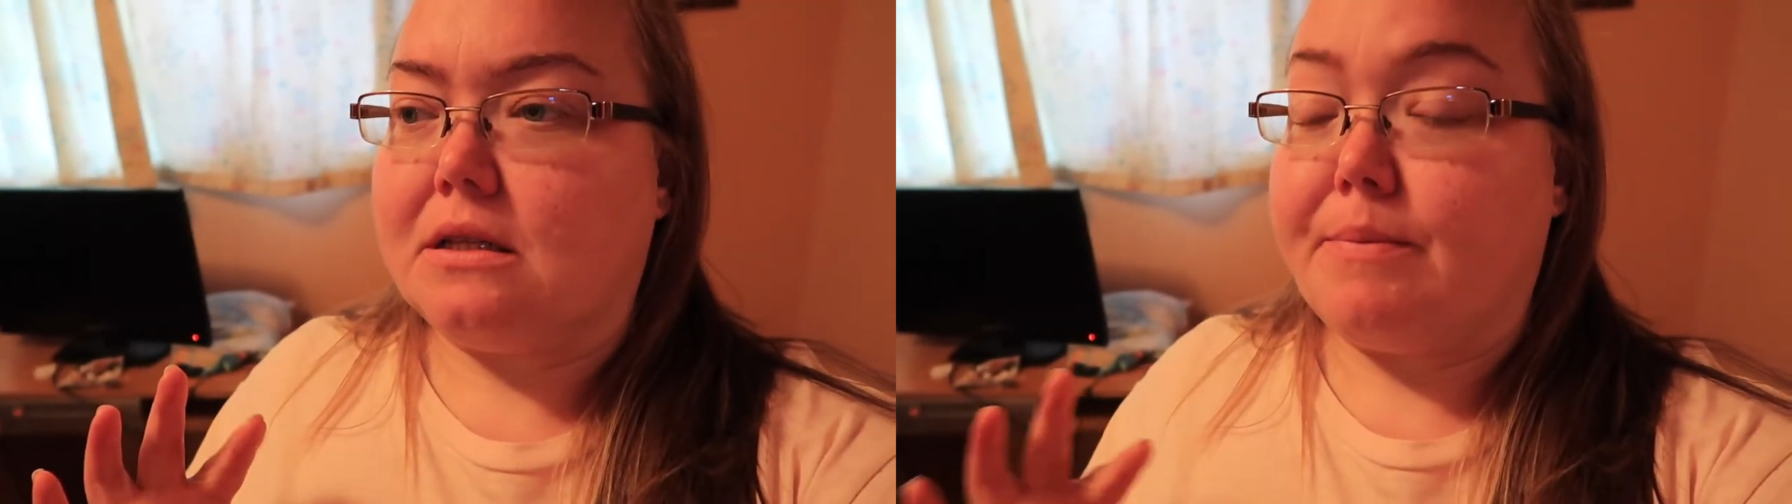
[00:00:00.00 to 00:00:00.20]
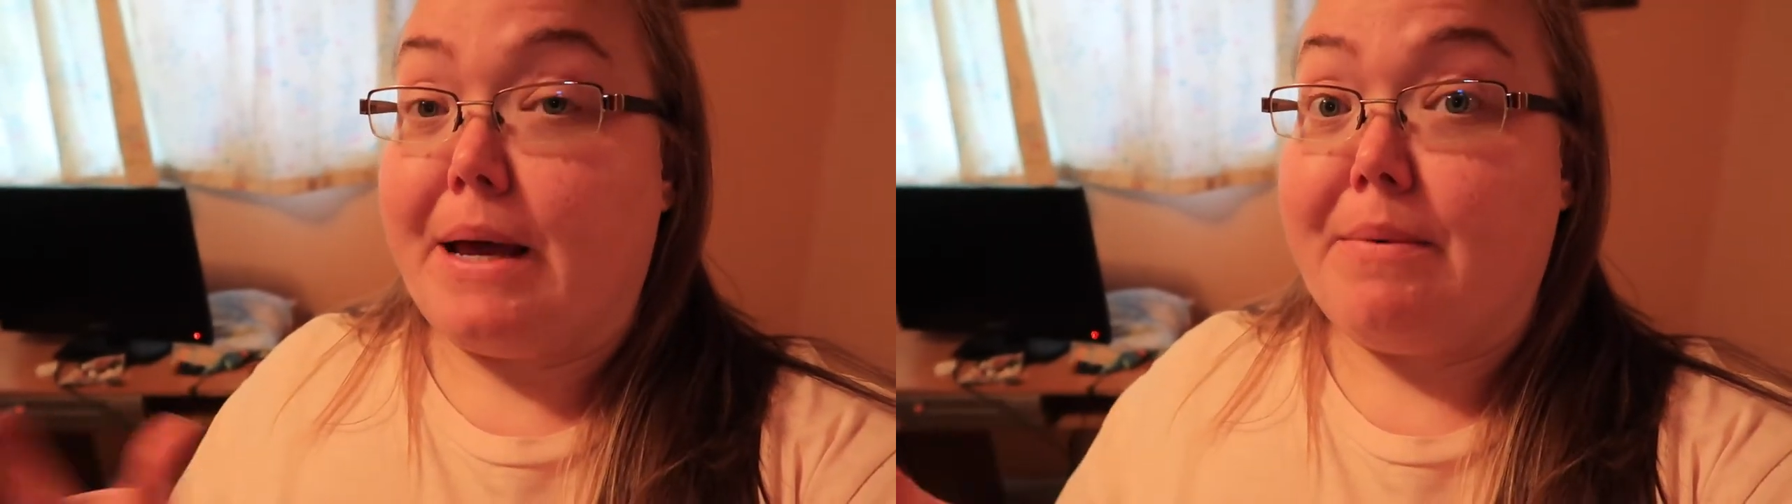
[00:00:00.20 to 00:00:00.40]

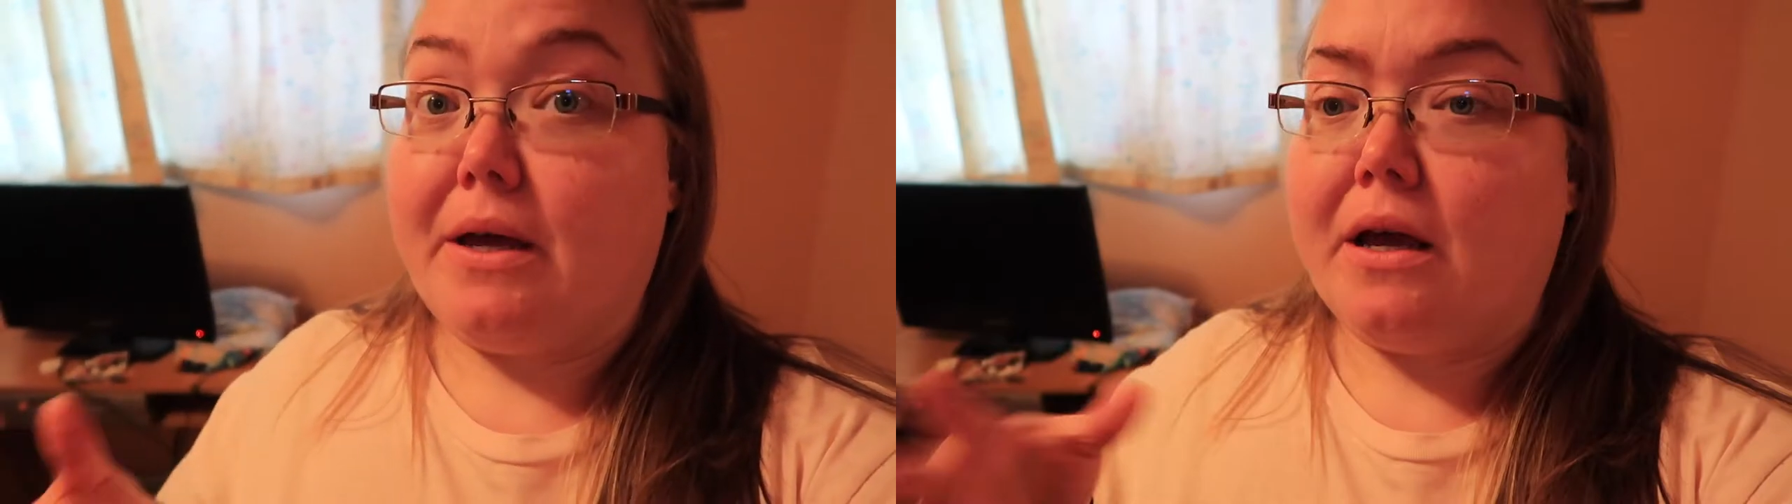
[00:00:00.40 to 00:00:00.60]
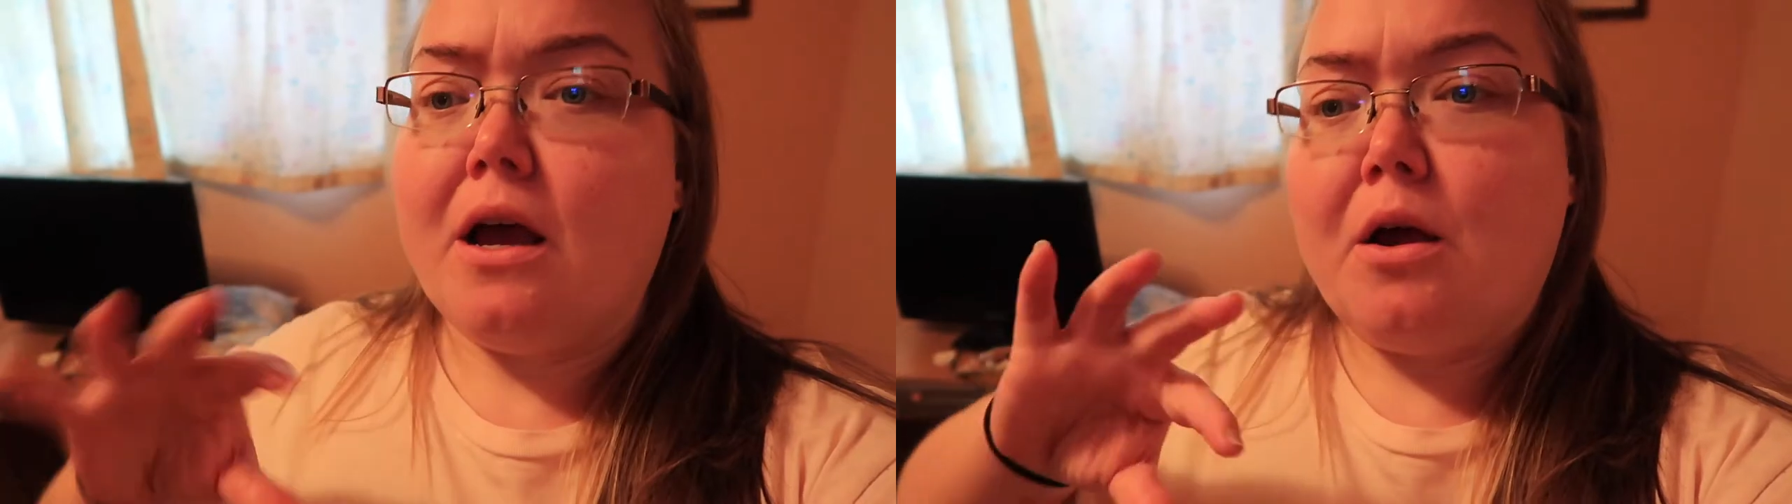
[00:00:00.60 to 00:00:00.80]
the
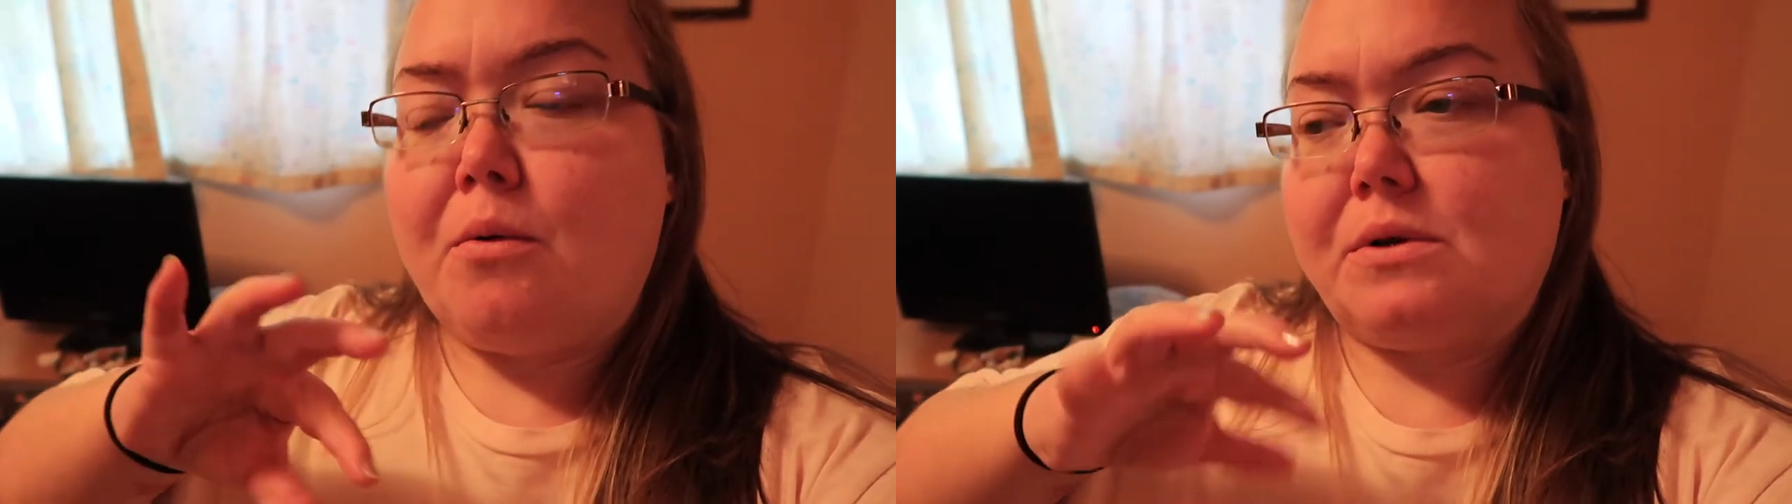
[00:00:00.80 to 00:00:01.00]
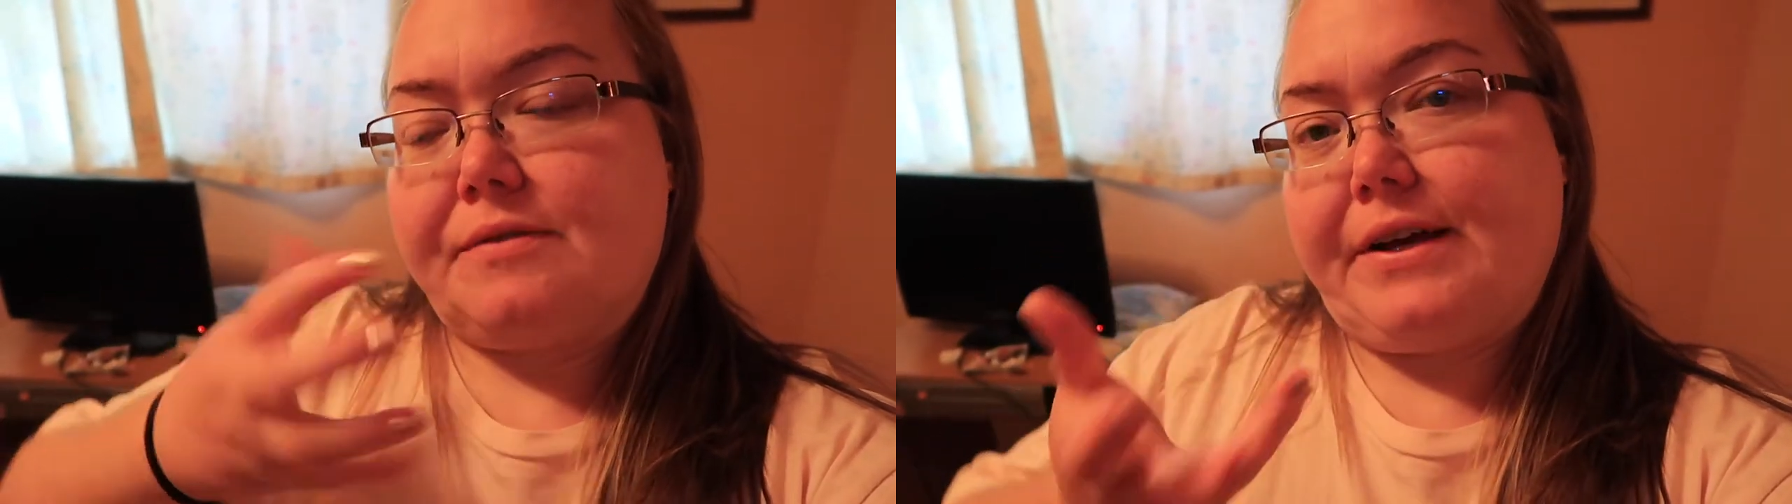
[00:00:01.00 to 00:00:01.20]
baby
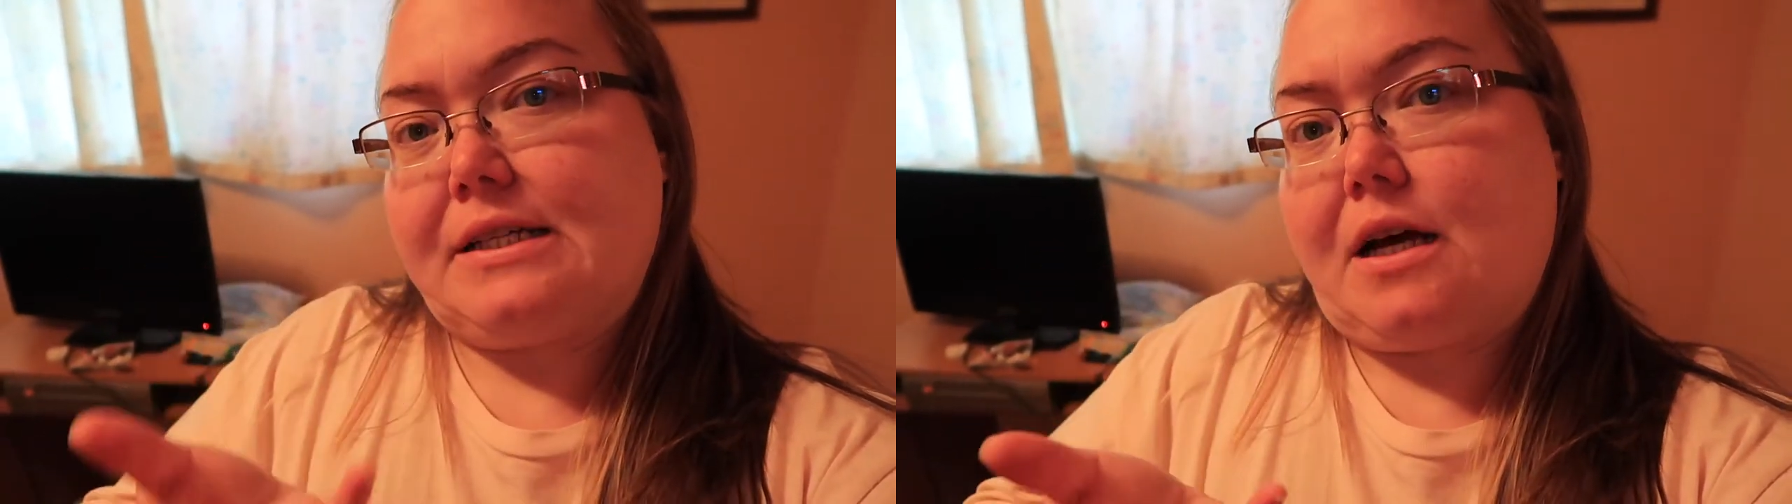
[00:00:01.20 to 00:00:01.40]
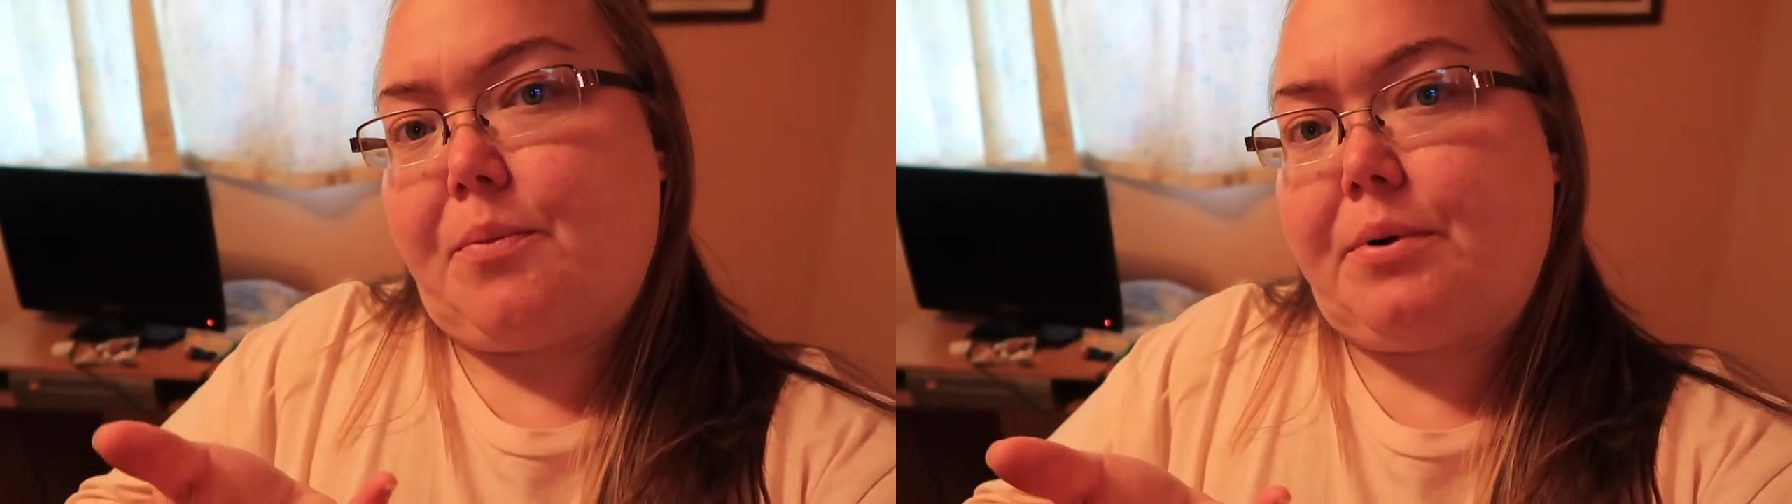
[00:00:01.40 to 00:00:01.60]
was
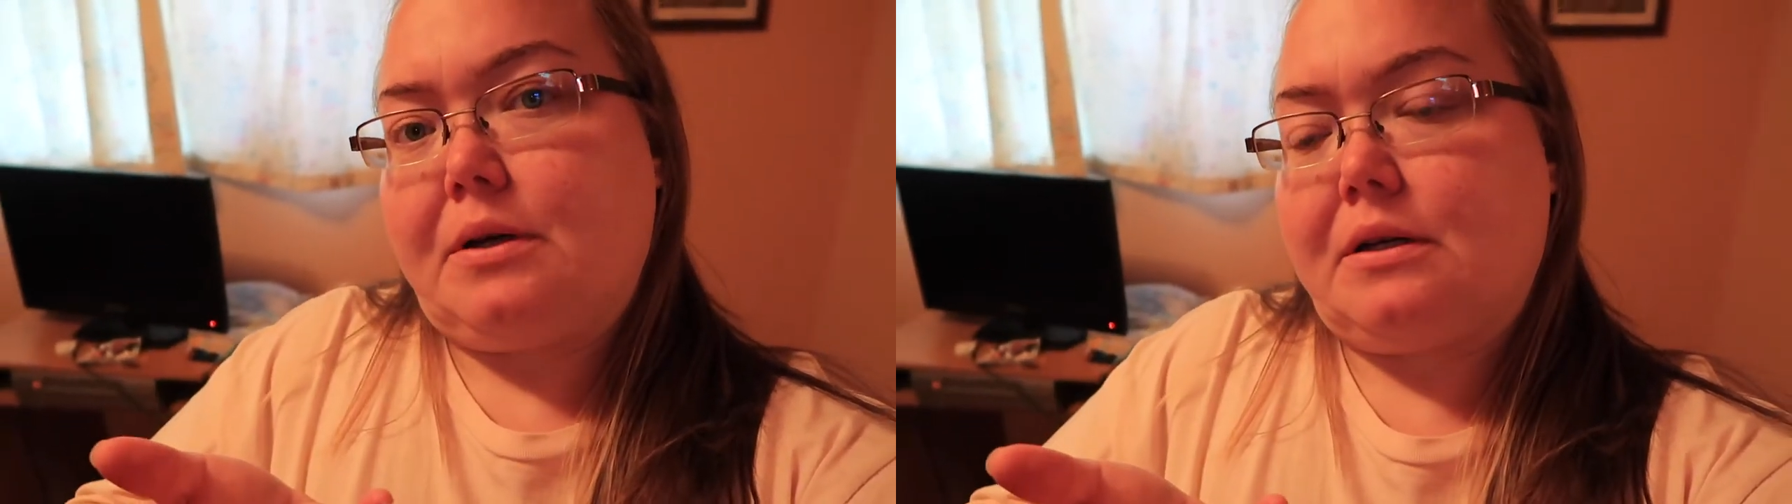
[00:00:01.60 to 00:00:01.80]
face up